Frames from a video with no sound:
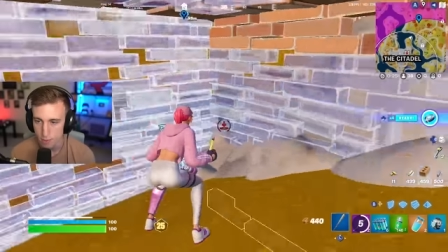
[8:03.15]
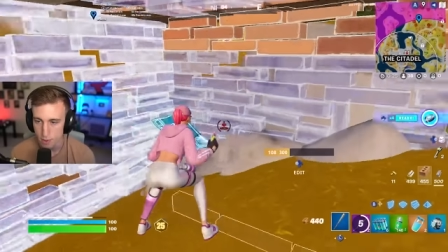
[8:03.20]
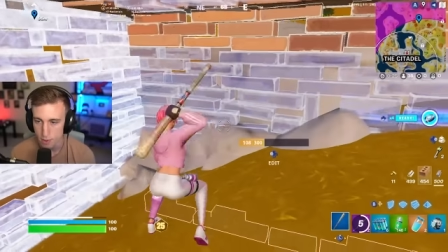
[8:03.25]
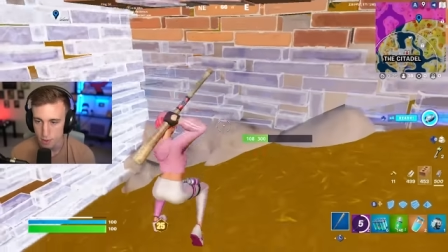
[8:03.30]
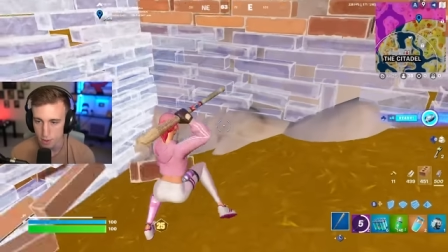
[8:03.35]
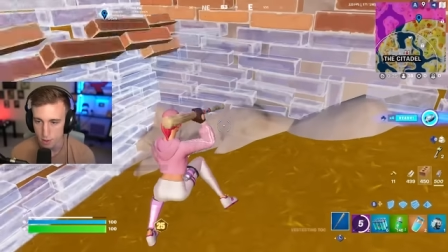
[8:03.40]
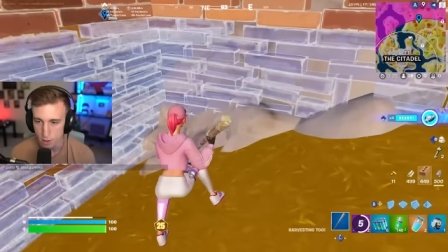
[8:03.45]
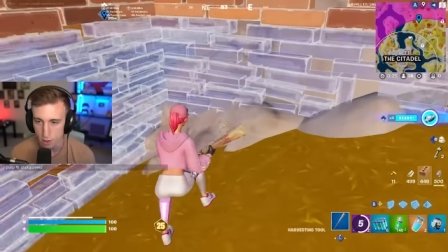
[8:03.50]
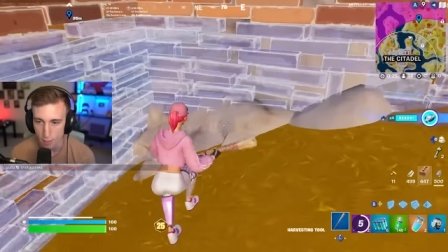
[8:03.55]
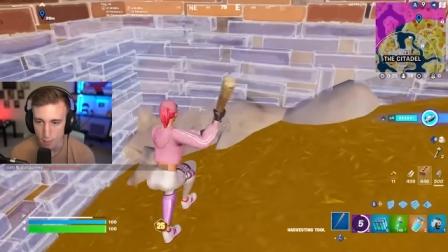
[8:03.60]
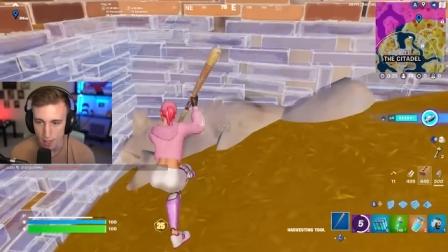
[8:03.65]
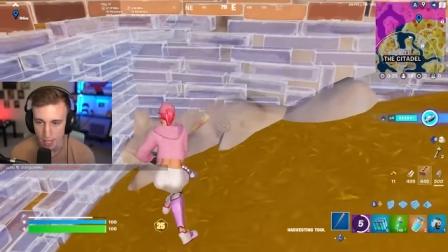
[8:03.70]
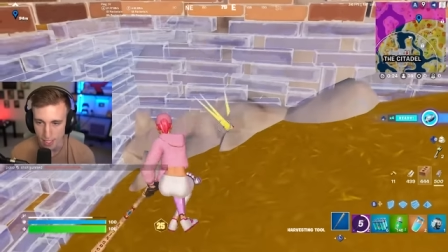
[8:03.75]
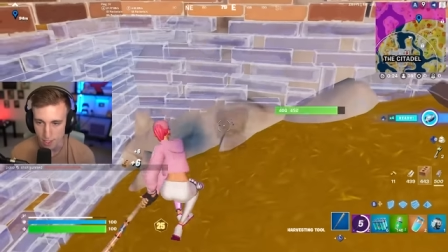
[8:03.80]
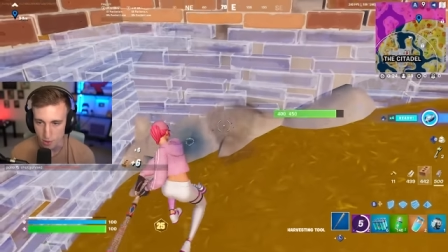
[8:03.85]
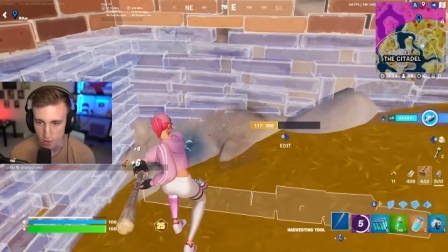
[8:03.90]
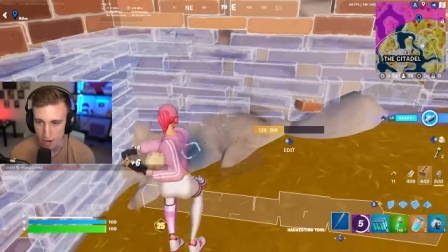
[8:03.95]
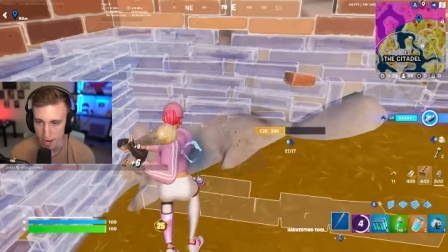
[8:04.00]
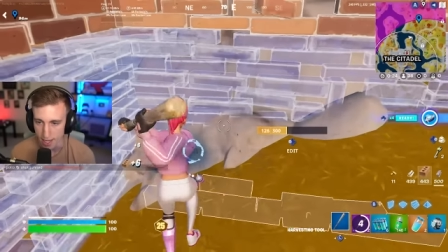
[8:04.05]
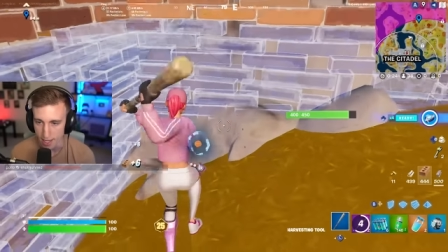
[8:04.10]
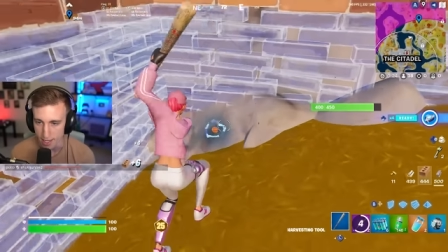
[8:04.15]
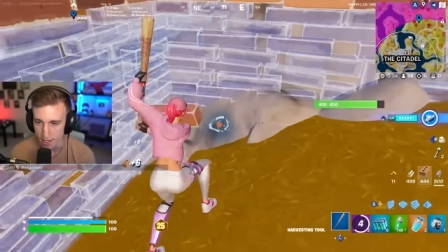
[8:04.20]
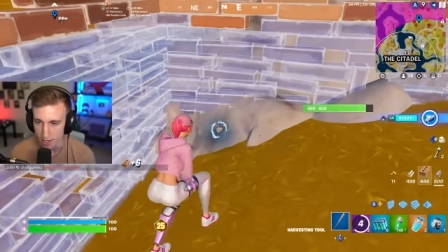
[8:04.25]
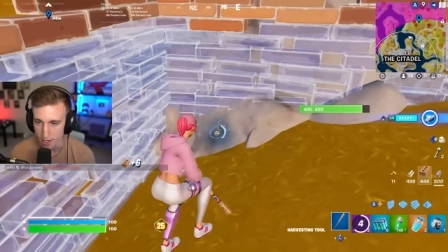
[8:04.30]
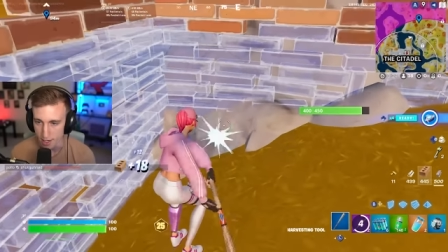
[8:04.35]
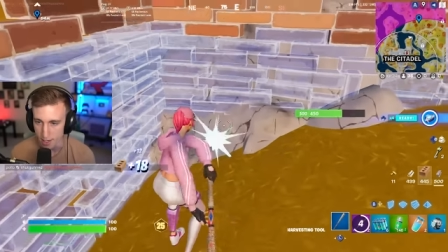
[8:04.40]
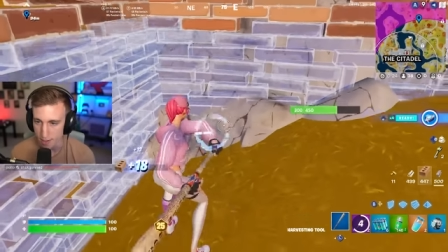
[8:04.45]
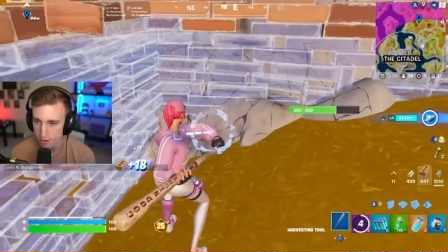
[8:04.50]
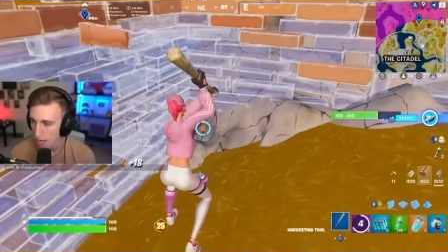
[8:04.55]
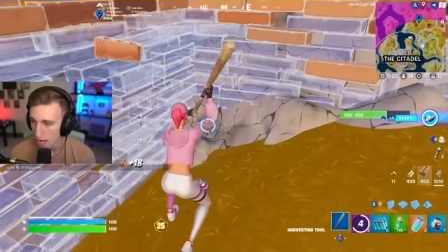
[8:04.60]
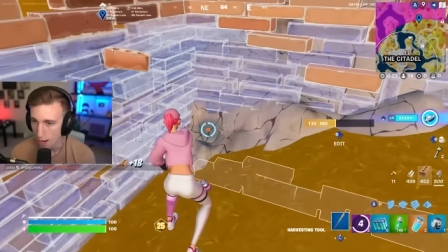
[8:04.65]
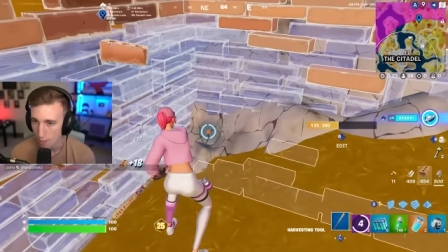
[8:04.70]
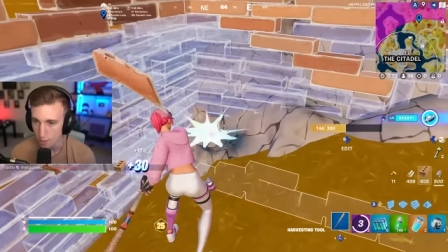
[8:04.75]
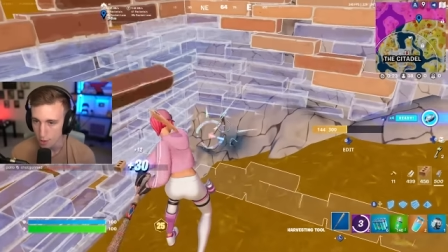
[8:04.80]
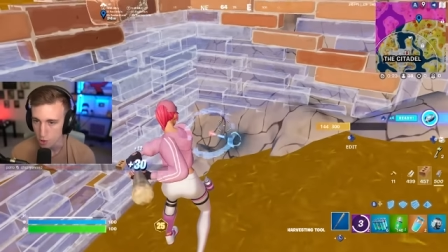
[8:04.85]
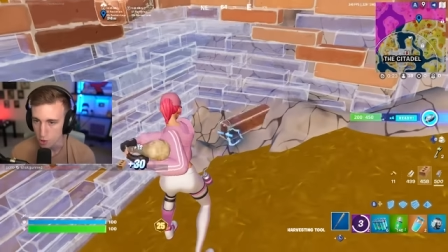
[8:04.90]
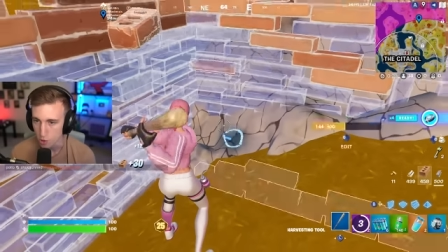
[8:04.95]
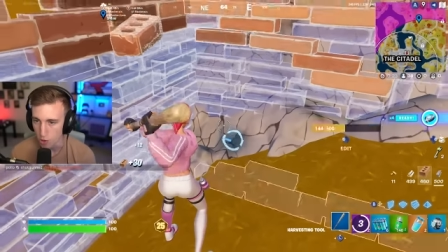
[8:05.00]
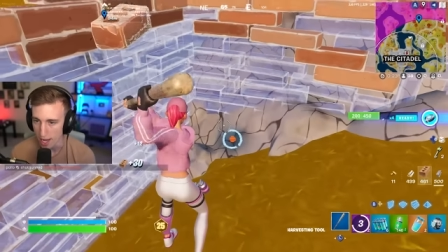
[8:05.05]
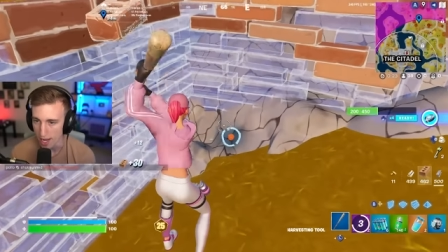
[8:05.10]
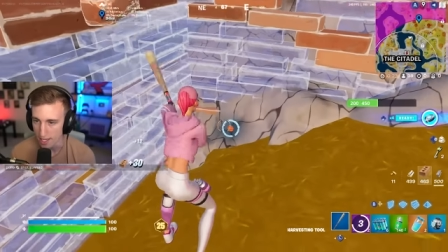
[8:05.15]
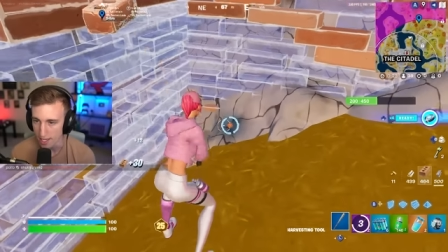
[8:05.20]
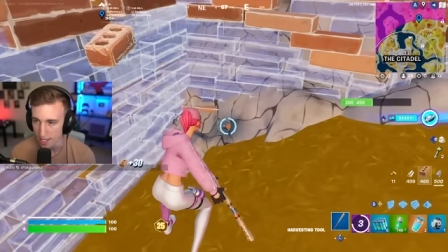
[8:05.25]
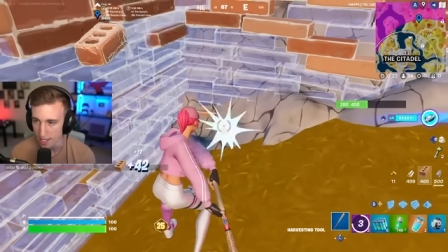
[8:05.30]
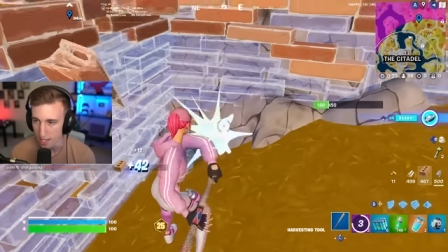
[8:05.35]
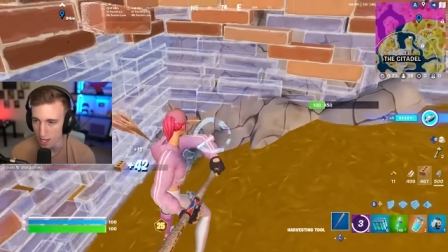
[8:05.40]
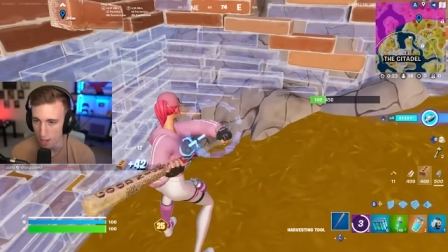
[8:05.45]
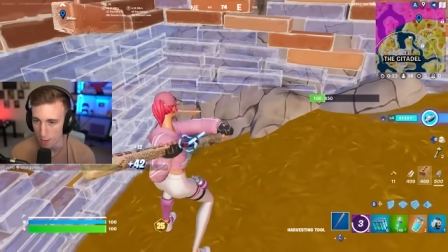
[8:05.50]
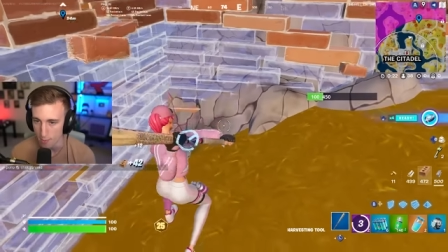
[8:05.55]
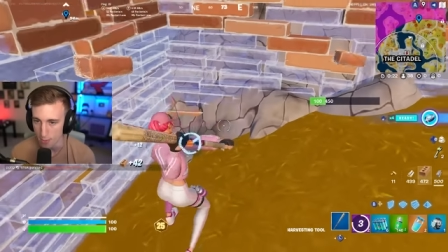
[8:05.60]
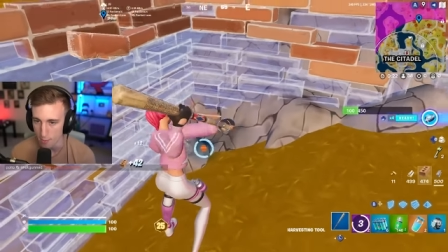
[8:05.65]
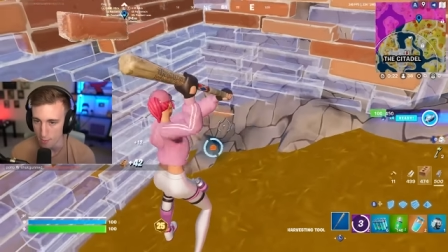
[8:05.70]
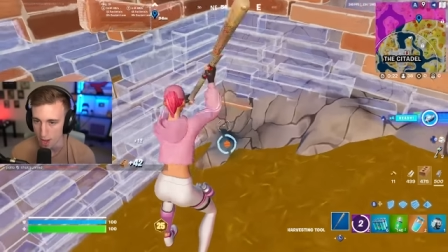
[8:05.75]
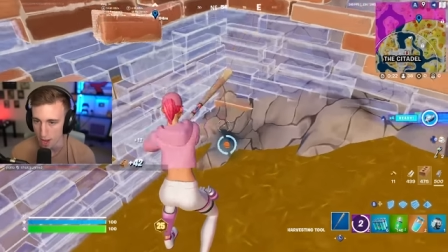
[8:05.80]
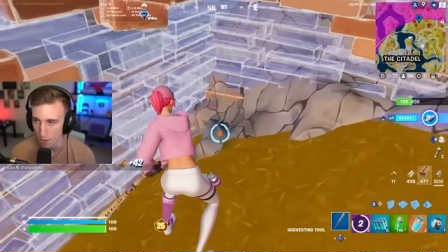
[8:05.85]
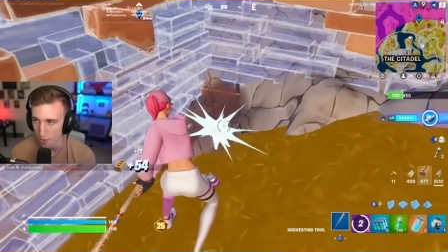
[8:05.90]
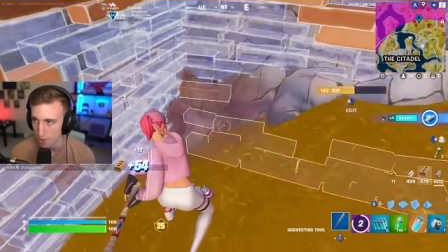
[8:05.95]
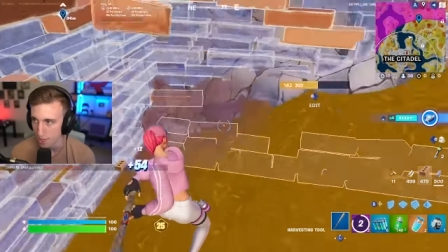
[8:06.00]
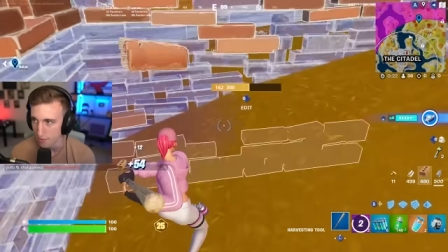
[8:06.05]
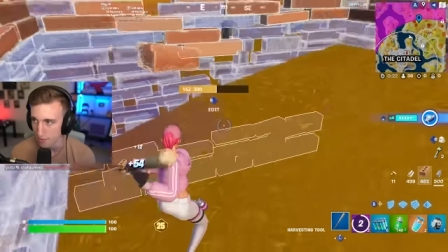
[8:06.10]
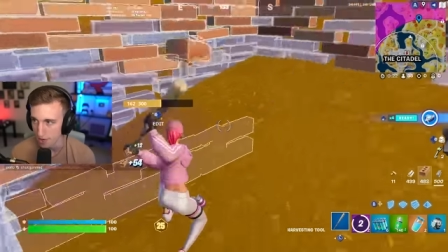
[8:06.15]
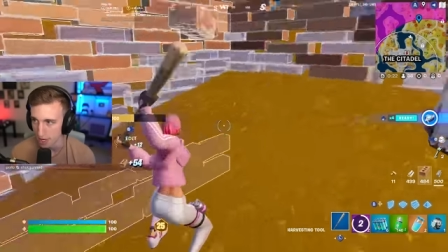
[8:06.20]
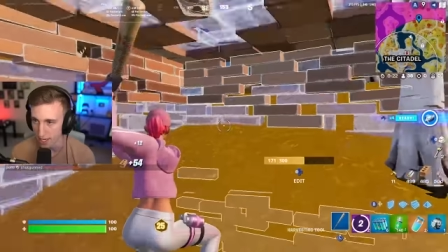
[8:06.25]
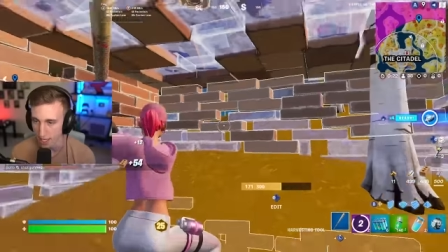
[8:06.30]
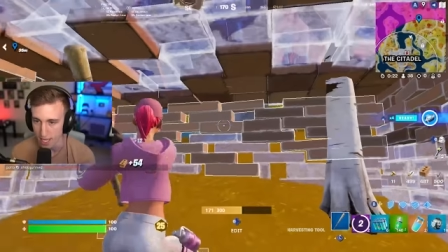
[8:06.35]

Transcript: the little base right here. I'm going to try to get up the mountain if I